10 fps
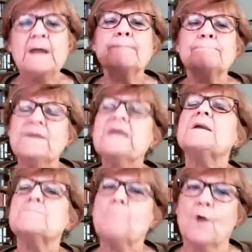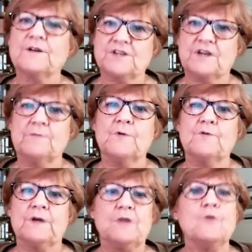being in Mark's
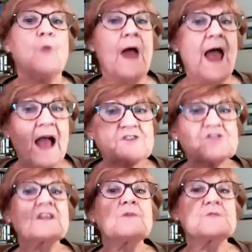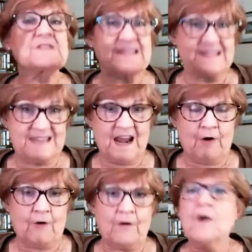community who actually was
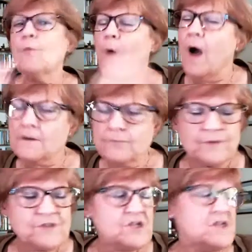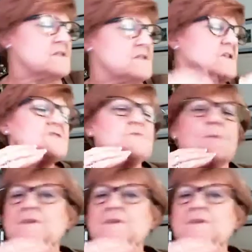there, walked with Jesus, was